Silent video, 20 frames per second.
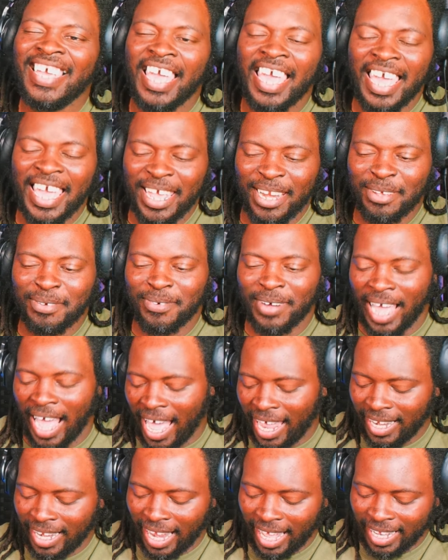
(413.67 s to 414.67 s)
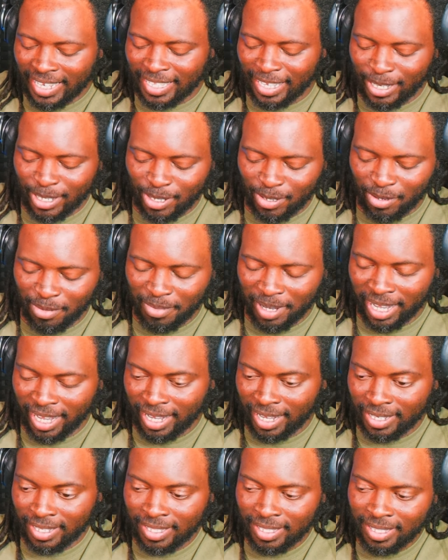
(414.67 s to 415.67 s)
Anyway, I like this one,
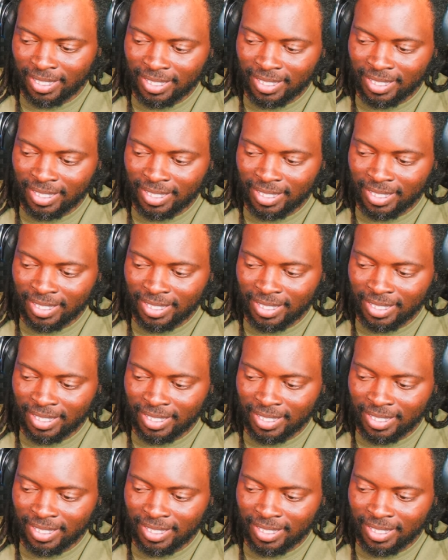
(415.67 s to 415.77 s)
man.